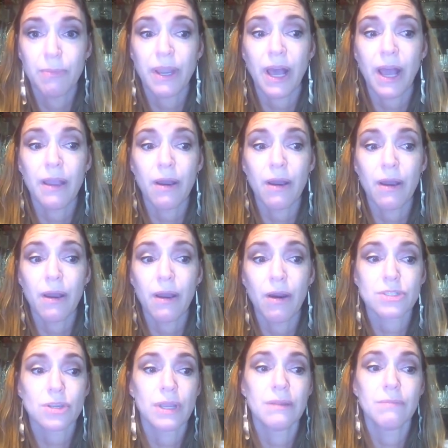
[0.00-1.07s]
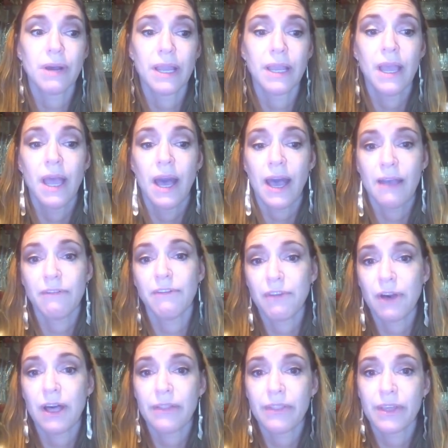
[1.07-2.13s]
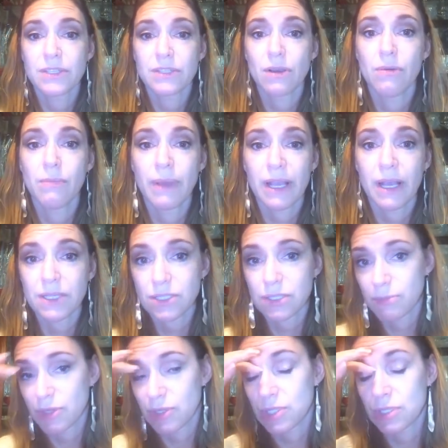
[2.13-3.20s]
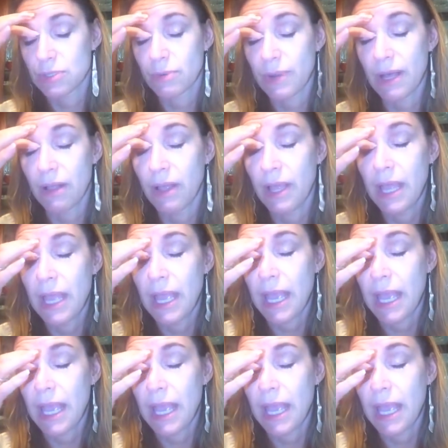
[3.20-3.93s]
But I also I have a file that's all my customers as well.